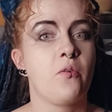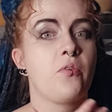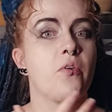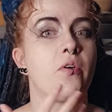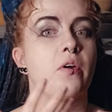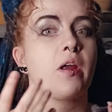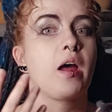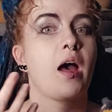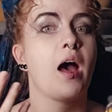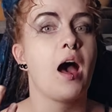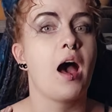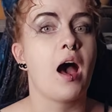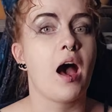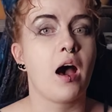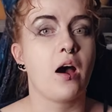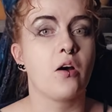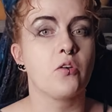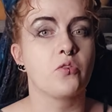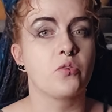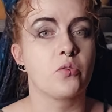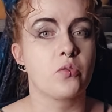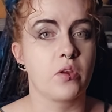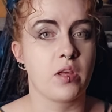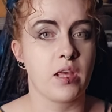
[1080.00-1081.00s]
for how
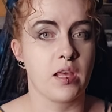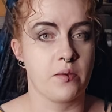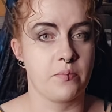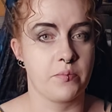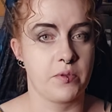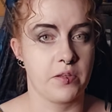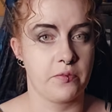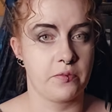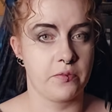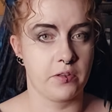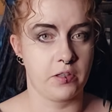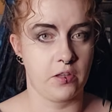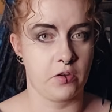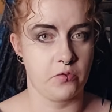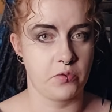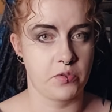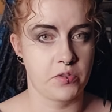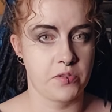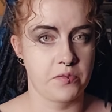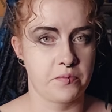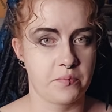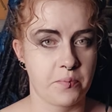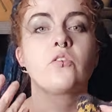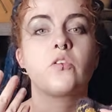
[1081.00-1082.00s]
to keep the
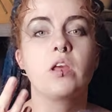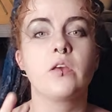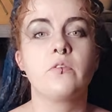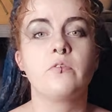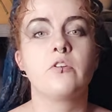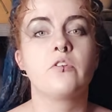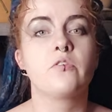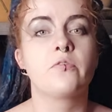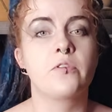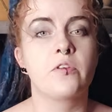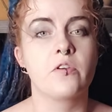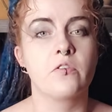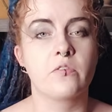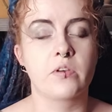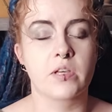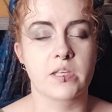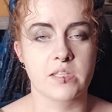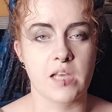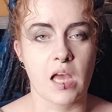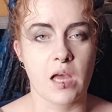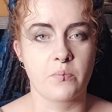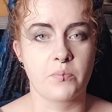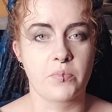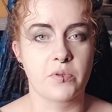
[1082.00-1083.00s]
floats. To give you a few
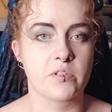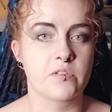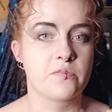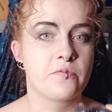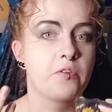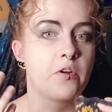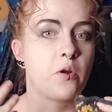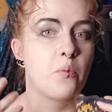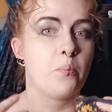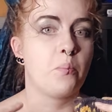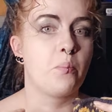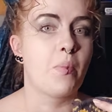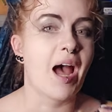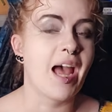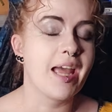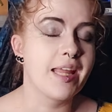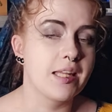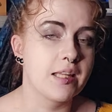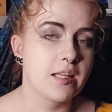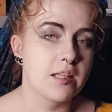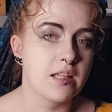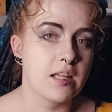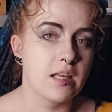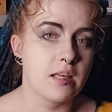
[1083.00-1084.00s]
examples from my
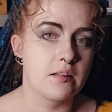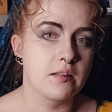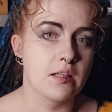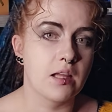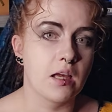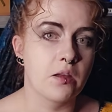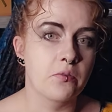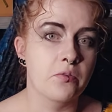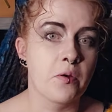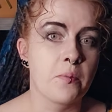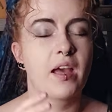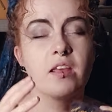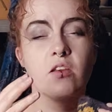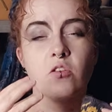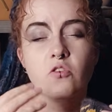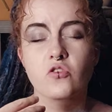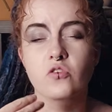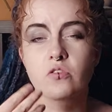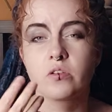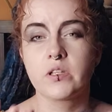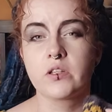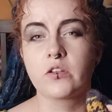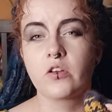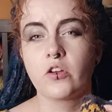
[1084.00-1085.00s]
knitting life, I
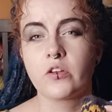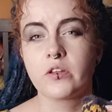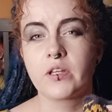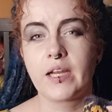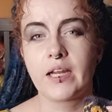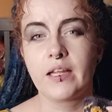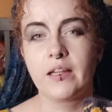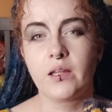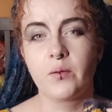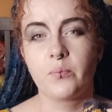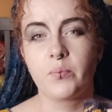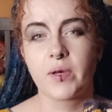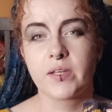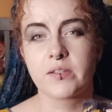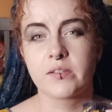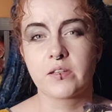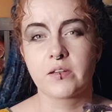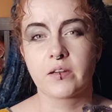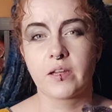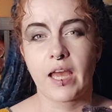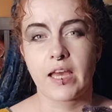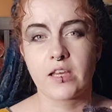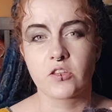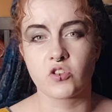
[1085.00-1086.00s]
usually don't really
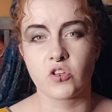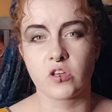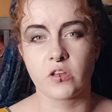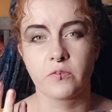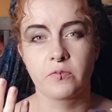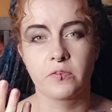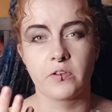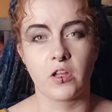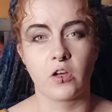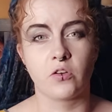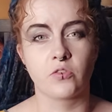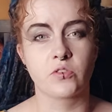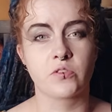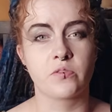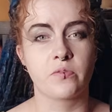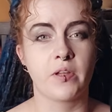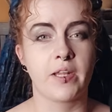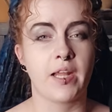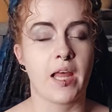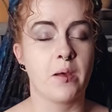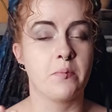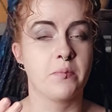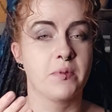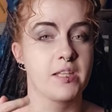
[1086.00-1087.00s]
bother catching floats
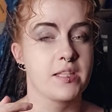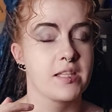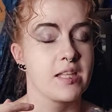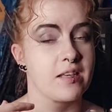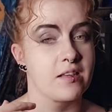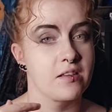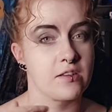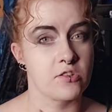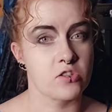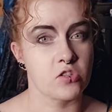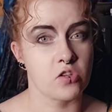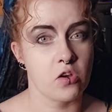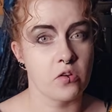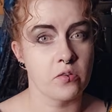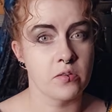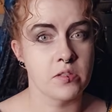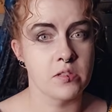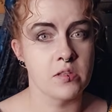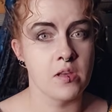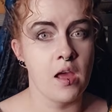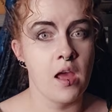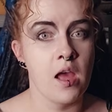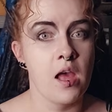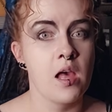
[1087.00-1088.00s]
when I'm knitting
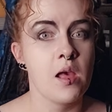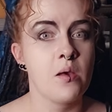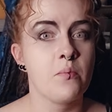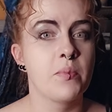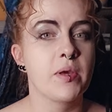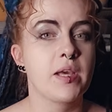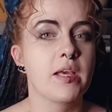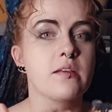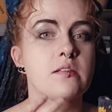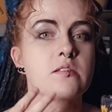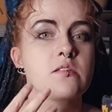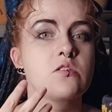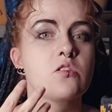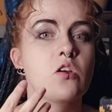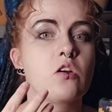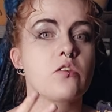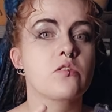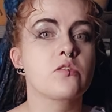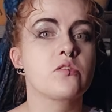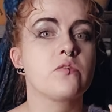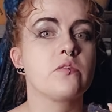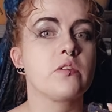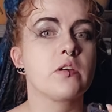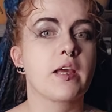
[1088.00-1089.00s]
socks, because
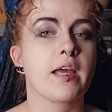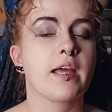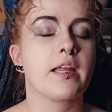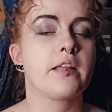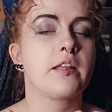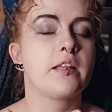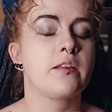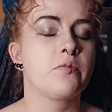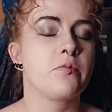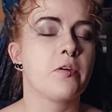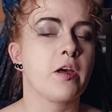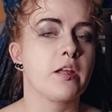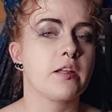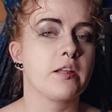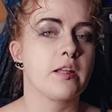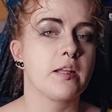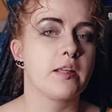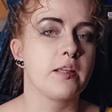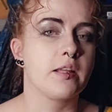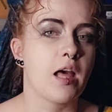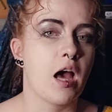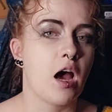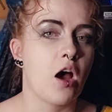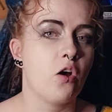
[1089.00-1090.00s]
socks will get
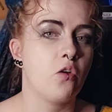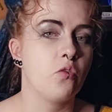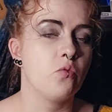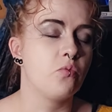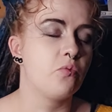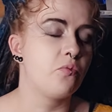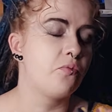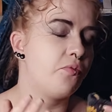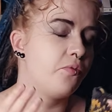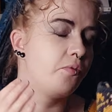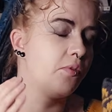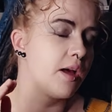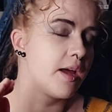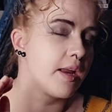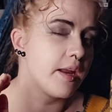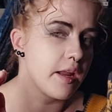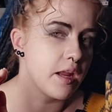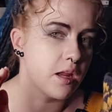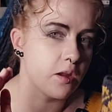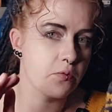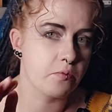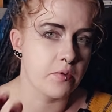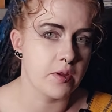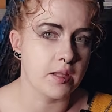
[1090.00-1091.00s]
felted down
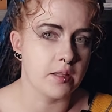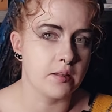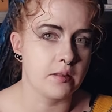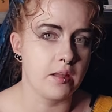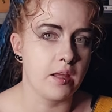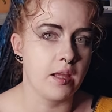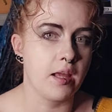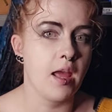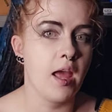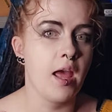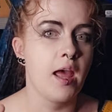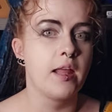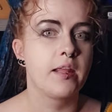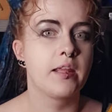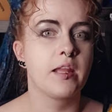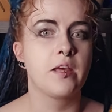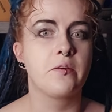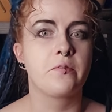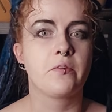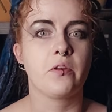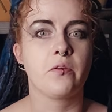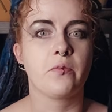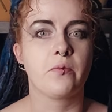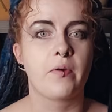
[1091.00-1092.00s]
very quickly,
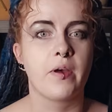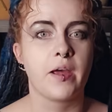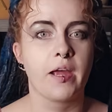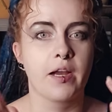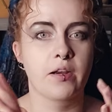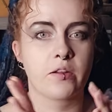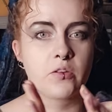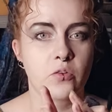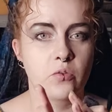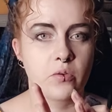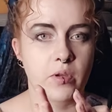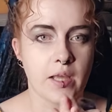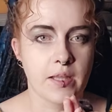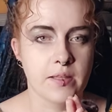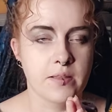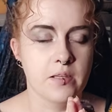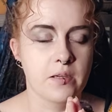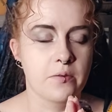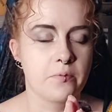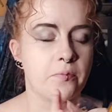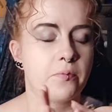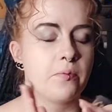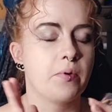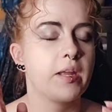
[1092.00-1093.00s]
they will wear
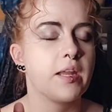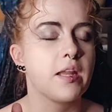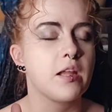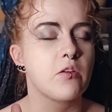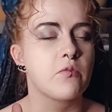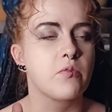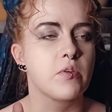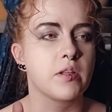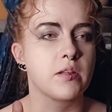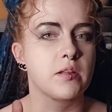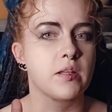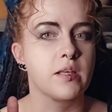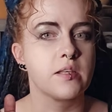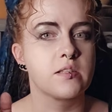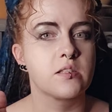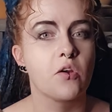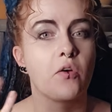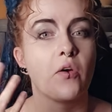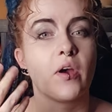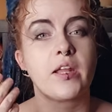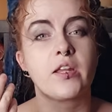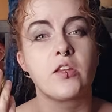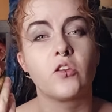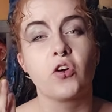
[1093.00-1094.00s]
together very quickly,
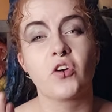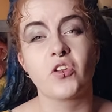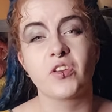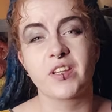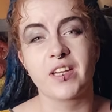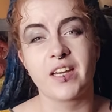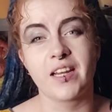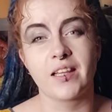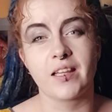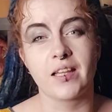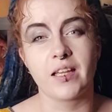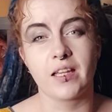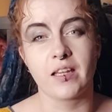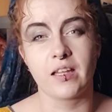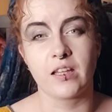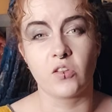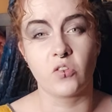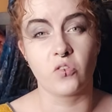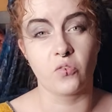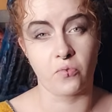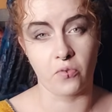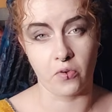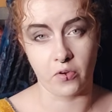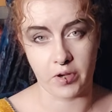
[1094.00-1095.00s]
so I don't really
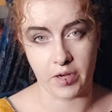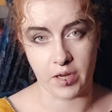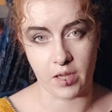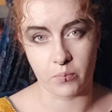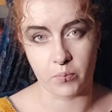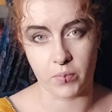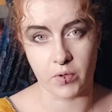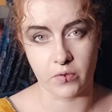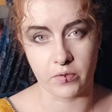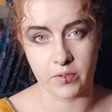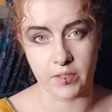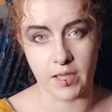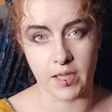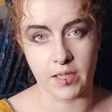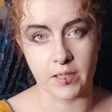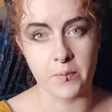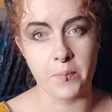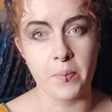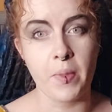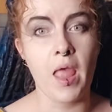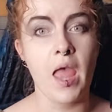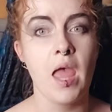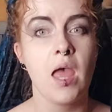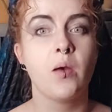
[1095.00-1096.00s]
need to worry about that.
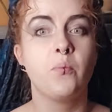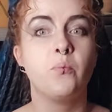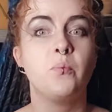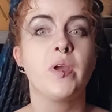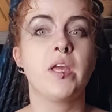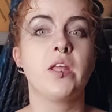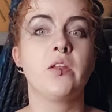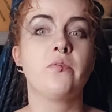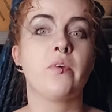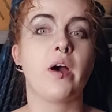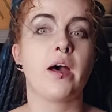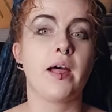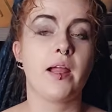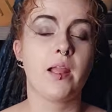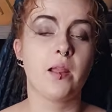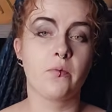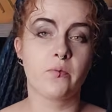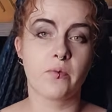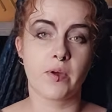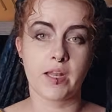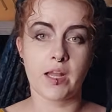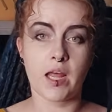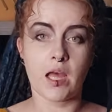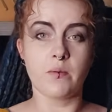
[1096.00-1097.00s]
Meanwhile,
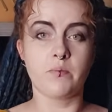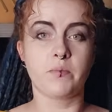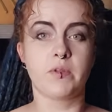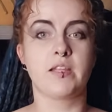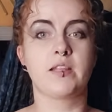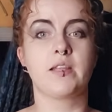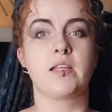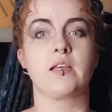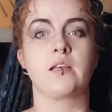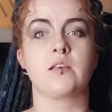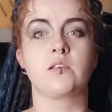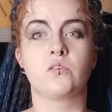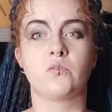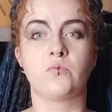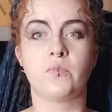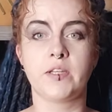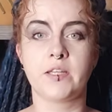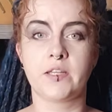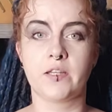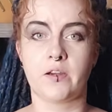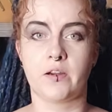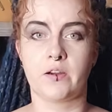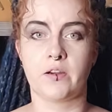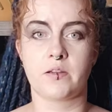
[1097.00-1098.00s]
when I'm knitting
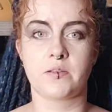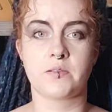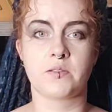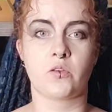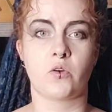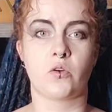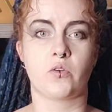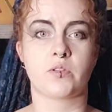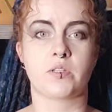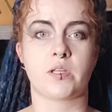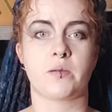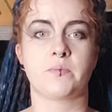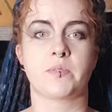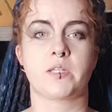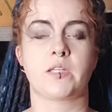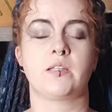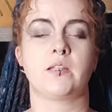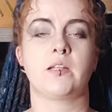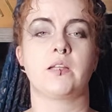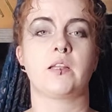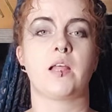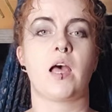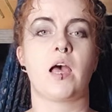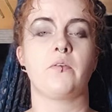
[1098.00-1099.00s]
sweaters or
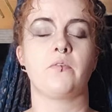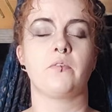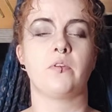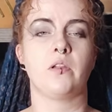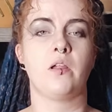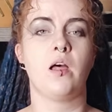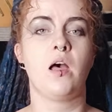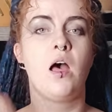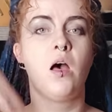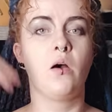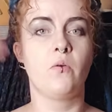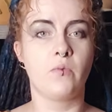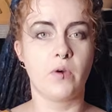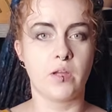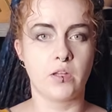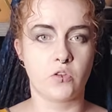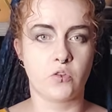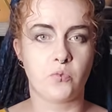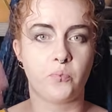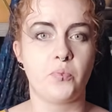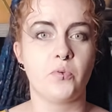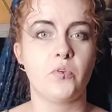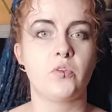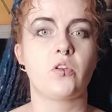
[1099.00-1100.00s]
something that I will
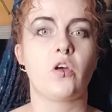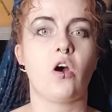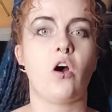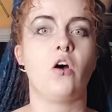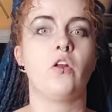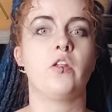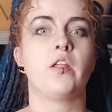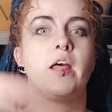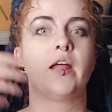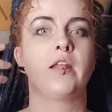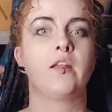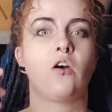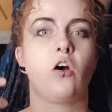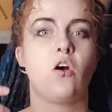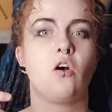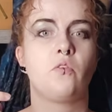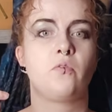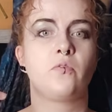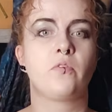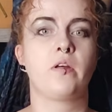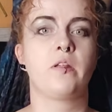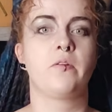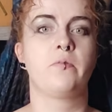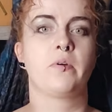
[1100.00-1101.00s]
want to put on and
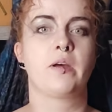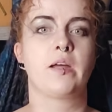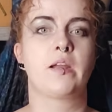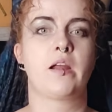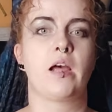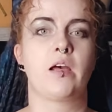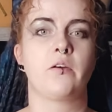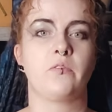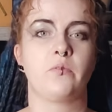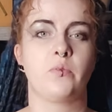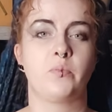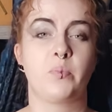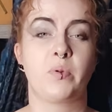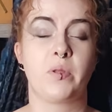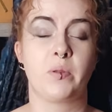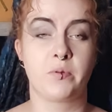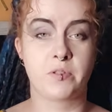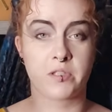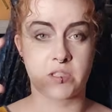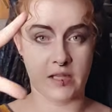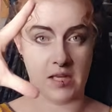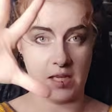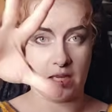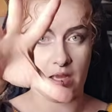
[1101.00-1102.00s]
off and where I will be
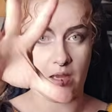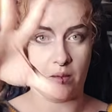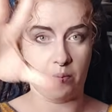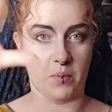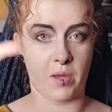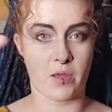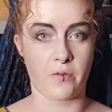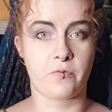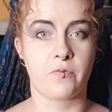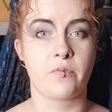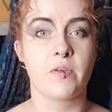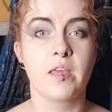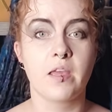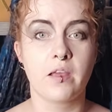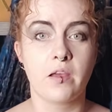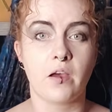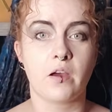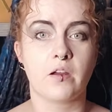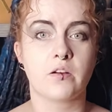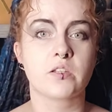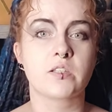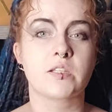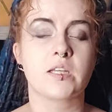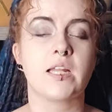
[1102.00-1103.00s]
sticking my
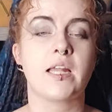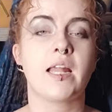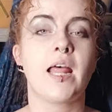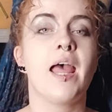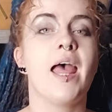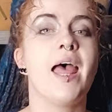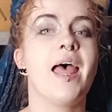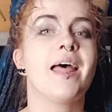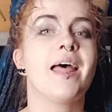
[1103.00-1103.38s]
fingers in,